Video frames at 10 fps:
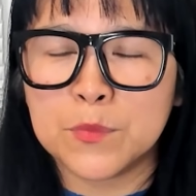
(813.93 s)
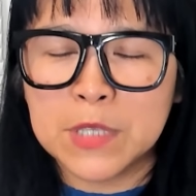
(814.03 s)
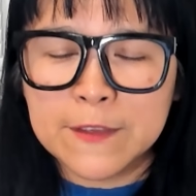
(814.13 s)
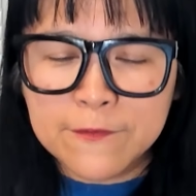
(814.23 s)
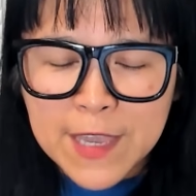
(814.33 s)

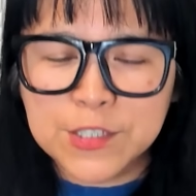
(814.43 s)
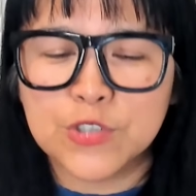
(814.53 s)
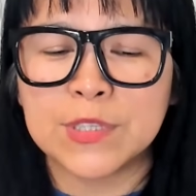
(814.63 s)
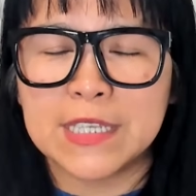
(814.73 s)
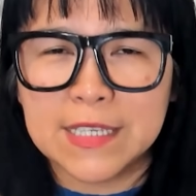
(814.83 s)

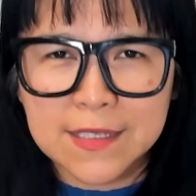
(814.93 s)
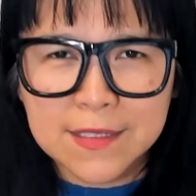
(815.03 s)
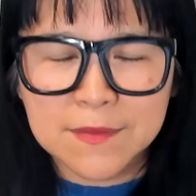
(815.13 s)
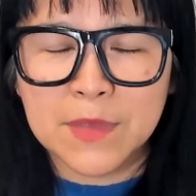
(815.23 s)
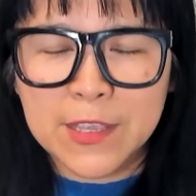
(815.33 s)
eventually,
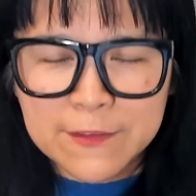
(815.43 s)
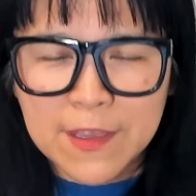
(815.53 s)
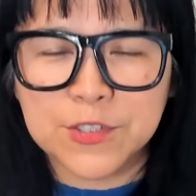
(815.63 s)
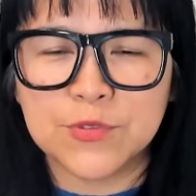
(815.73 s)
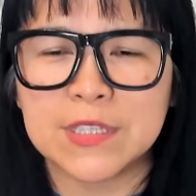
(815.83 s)

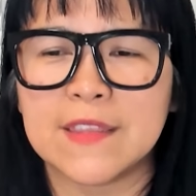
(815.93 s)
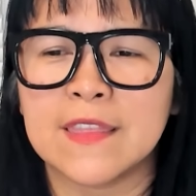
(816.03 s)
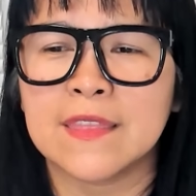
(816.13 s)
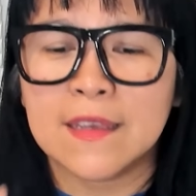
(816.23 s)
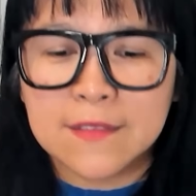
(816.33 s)
eventually,
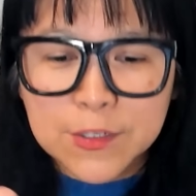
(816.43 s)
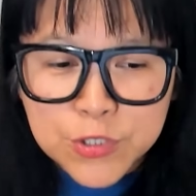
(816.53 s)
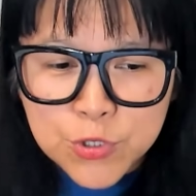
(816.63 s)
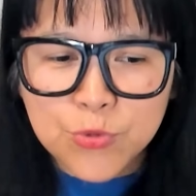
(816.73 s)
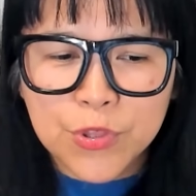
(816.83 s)
the
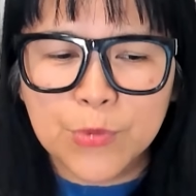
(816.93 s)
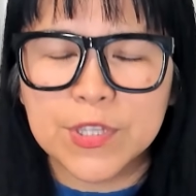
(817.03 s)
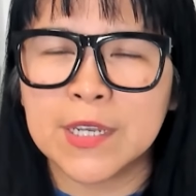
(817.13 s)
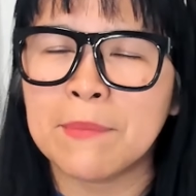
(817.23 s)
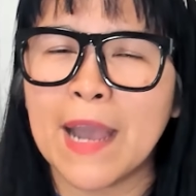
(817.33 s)
truth will
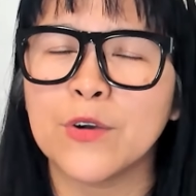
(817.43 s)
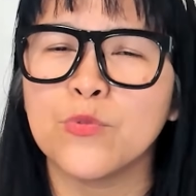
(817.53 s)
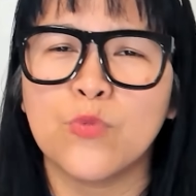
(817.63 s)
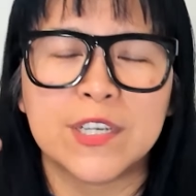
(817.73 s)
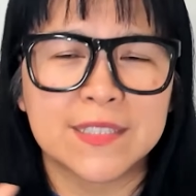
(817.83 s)
come
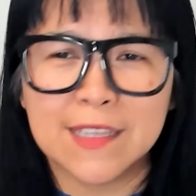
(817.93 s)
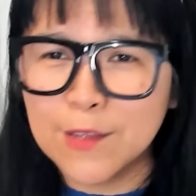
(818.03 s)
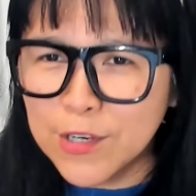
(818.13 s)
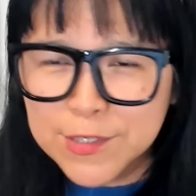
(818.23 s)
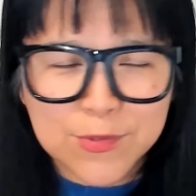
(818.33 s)
out once the
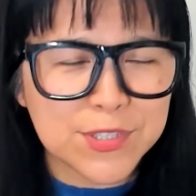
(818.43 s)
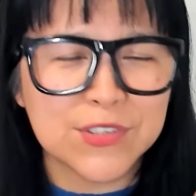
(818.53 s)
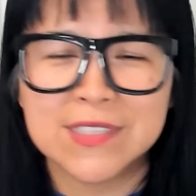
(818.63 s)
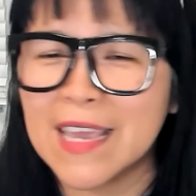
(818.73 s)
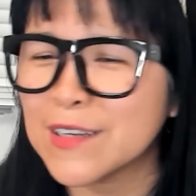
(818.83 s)
lawsuits
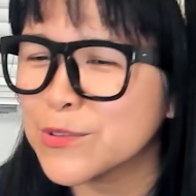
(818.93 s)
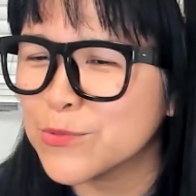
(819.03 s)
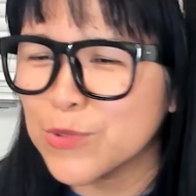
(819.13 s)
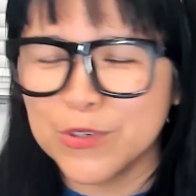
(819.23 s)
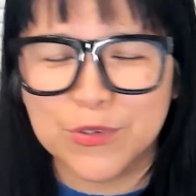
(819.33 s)
are settled
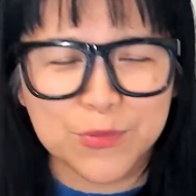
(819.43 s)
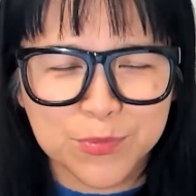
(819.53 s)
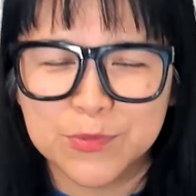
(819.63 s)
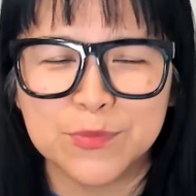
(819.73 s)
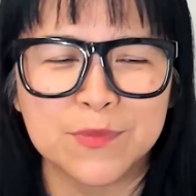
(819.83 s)
or
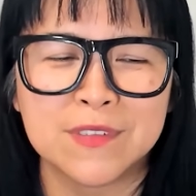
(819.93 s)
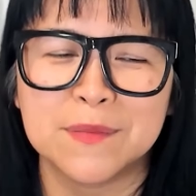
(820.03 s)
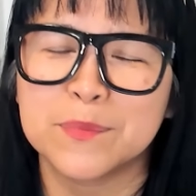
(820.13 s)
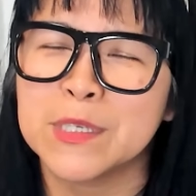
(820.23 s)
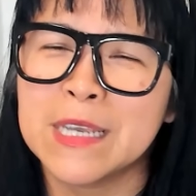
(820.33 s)

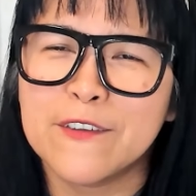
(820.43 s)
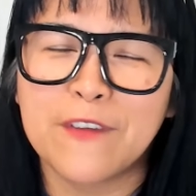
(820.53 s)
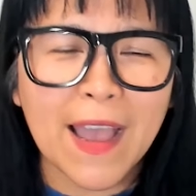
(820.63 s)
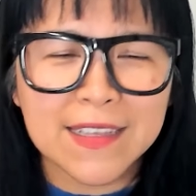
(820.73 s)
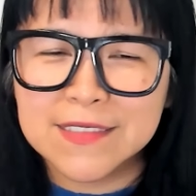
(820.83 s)

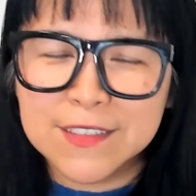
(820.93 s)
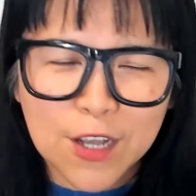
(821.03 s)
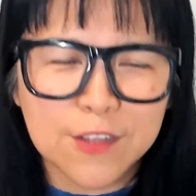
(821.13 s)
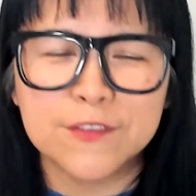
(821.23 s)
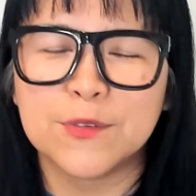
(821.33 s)
filed and
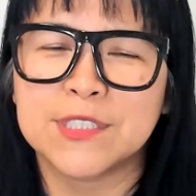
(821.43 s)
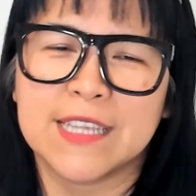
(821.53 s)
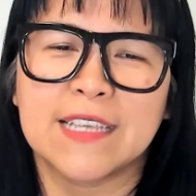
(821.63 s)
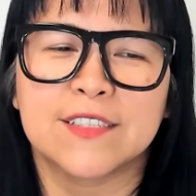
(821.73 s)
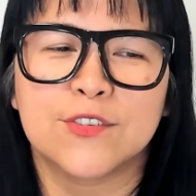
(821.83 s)
all of those
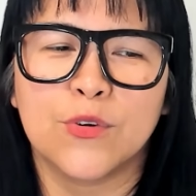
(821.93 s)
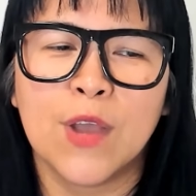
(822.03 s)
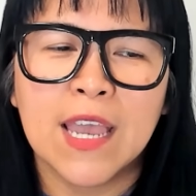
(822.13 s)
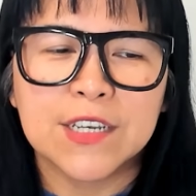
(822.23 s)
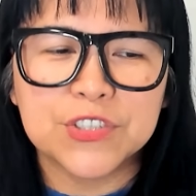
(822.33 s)
things. So
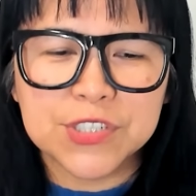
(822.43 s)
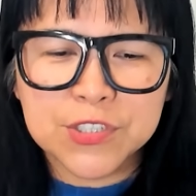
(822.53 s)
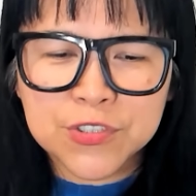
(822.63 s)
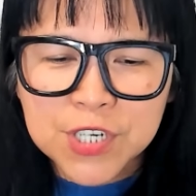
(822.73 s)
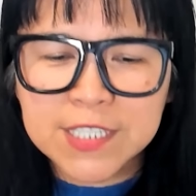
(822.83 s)

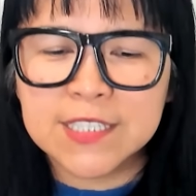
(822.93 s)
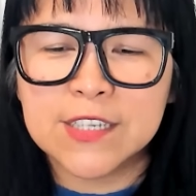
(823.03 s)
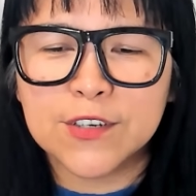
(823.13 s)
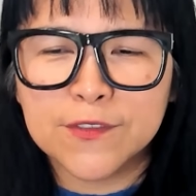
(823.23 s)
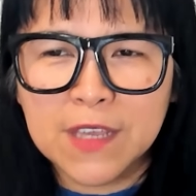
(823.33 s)
just trust
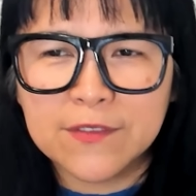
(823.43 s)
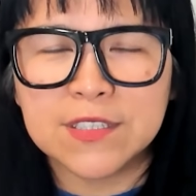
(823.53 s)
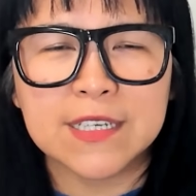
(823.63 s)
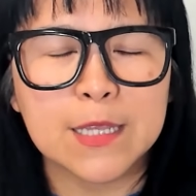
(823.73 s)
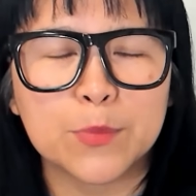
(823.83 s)
your
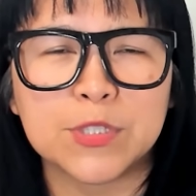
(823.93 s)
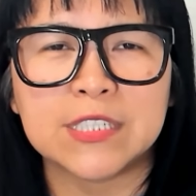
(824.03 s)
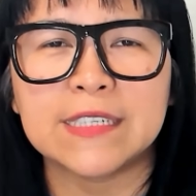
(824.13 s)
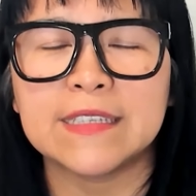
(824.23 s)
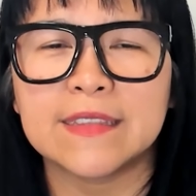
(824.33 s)
favorite
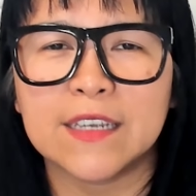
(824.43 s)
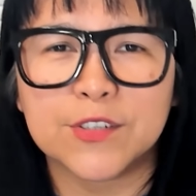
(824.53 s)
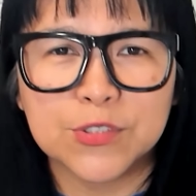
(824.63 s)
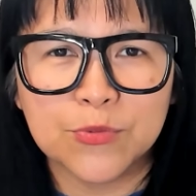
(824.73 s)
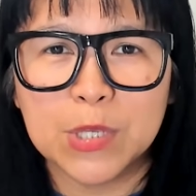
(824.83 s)
celebrity that they are
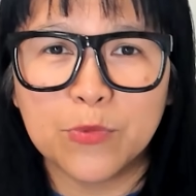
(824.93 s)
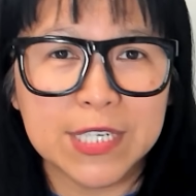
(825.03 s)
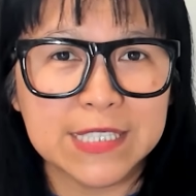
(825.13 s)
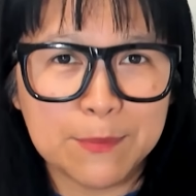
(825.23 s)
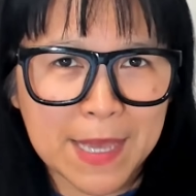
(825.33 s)
doing what
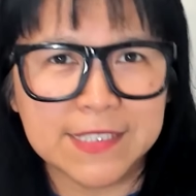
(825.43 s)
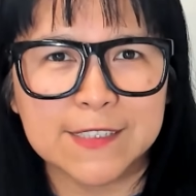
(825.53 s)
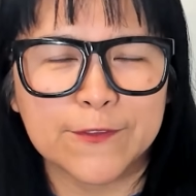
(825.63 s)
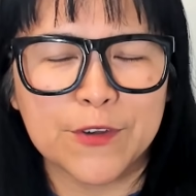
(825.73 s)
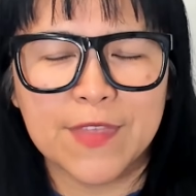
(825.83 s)
is
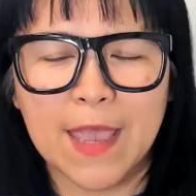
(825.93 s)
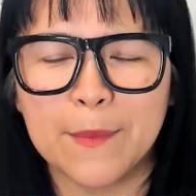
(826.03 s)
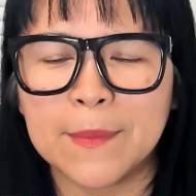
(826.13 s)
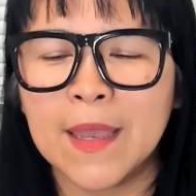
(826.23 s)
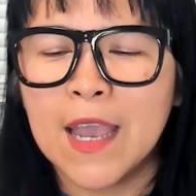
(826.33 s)
best for
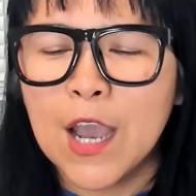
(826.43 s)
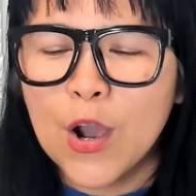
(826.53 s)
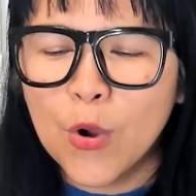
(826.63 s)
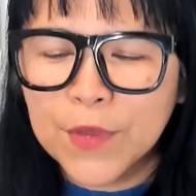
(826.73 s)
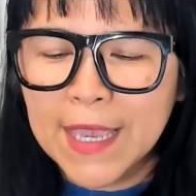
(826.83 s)
them.
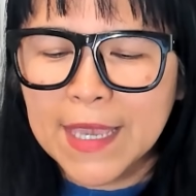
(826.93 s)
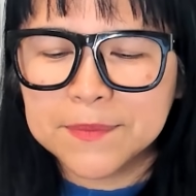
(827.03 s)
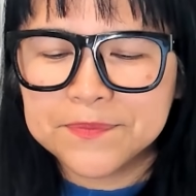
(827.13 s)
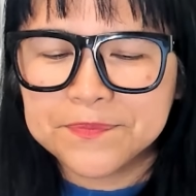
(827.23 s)
Okay,